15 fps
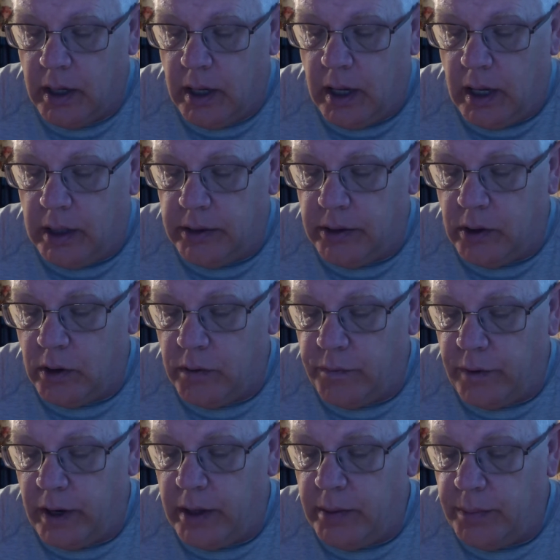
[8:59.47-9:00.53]
I'll
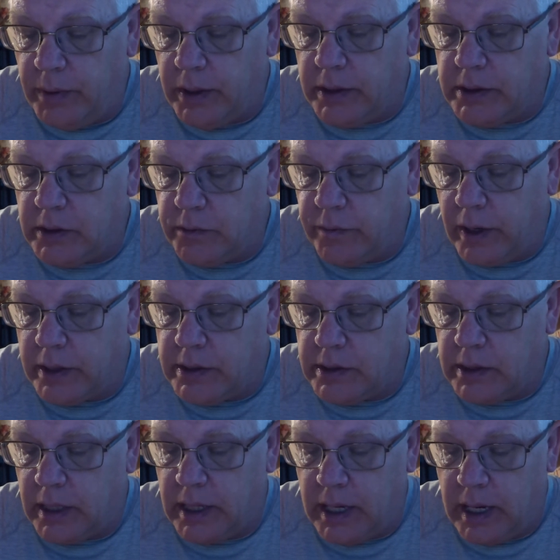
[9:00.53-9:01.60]
notify the police as fast
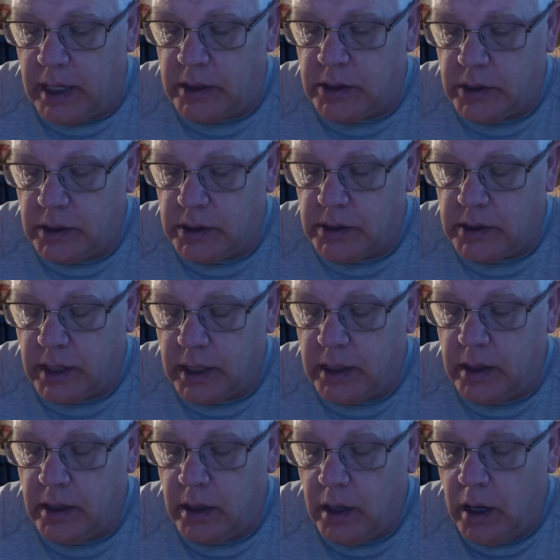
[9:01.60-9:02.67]
as I can, she decided.